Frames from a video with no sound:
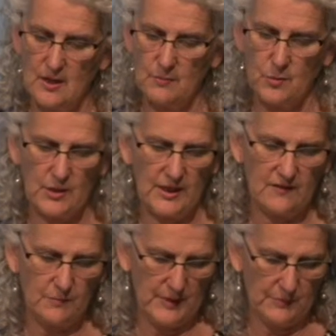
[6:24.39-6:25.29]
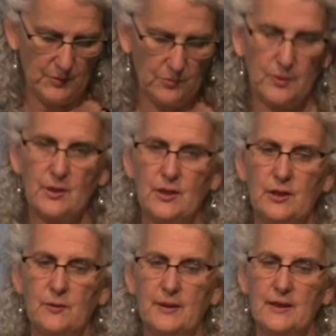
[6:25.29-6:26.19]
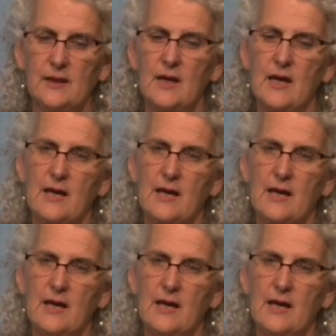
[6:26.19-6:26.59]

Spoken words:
More Native people were canoeing,